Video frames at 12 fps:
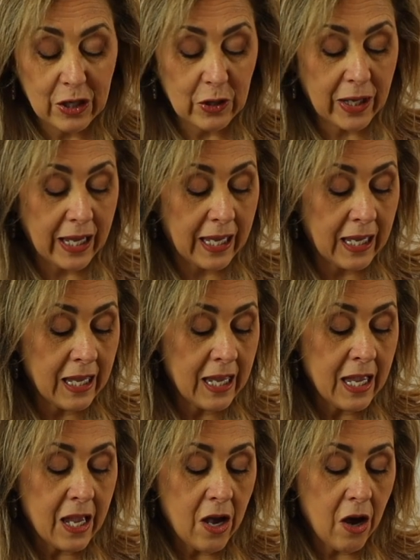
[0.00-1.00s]
okay,
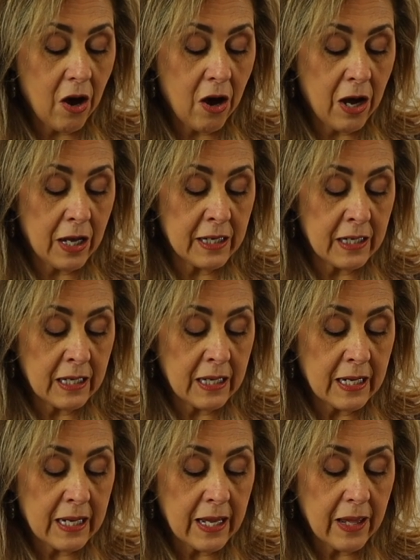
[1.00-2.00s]
on
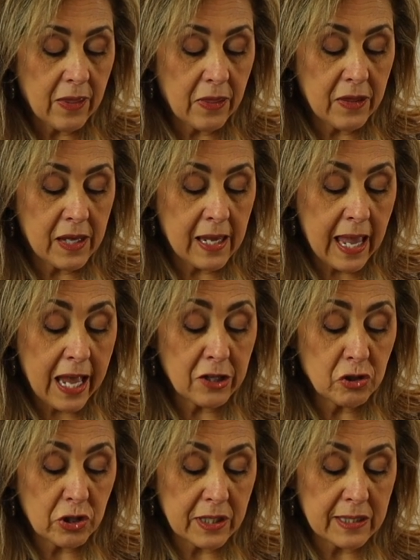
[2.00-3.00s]
the
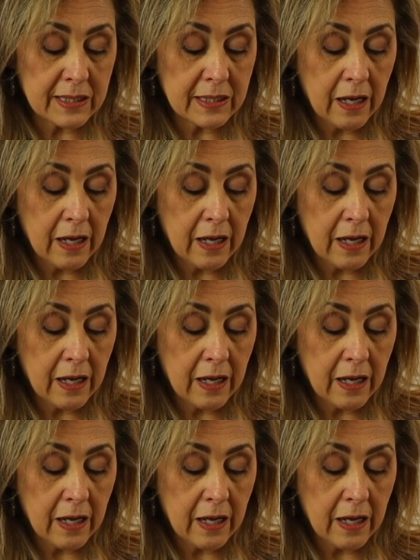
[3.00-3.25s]
edges